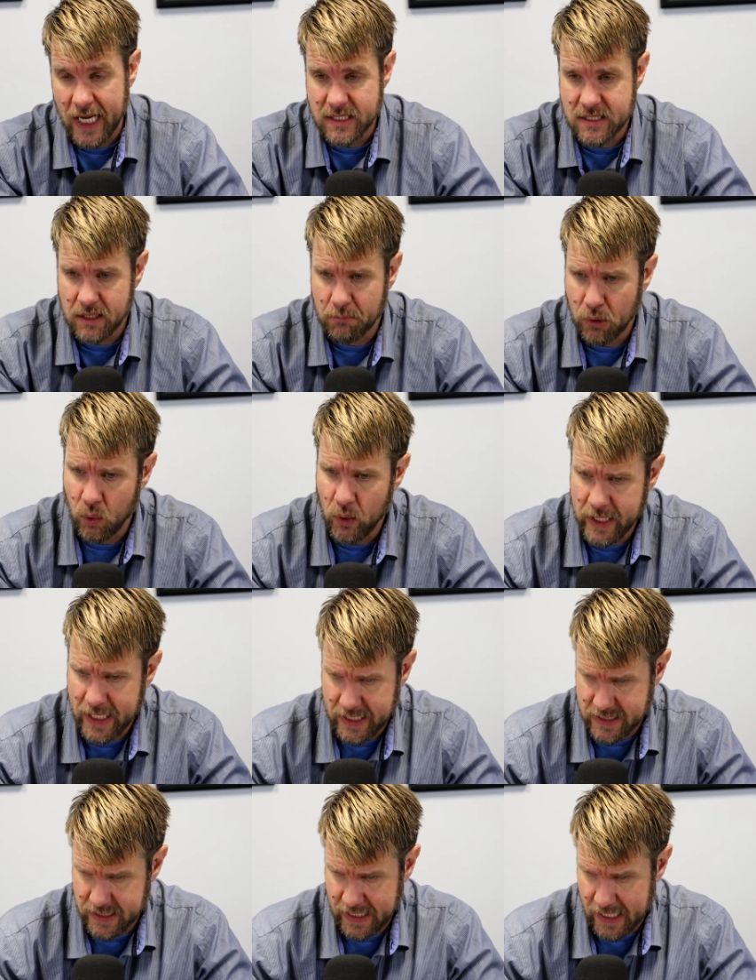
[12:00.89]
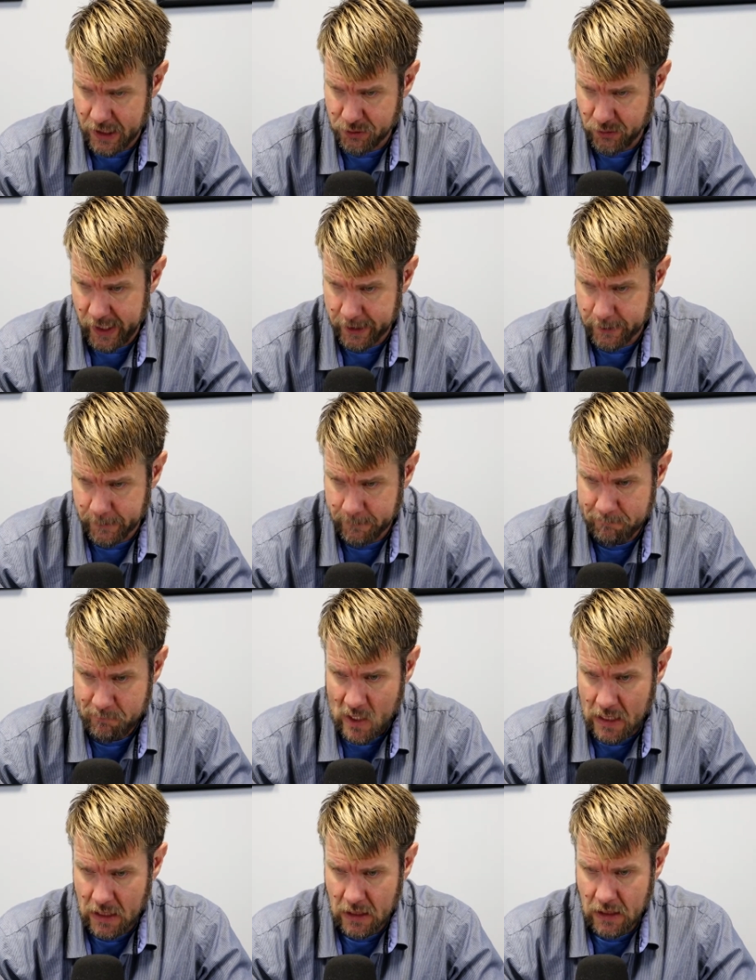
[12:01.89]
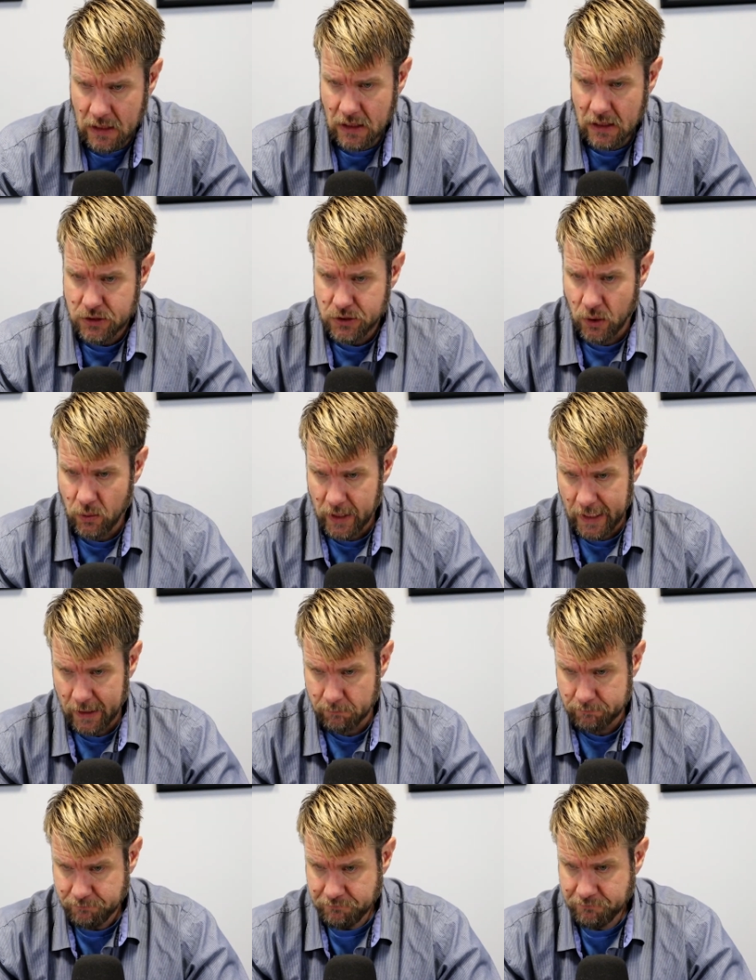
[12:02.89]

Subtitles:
as an employee, not as a contractor. So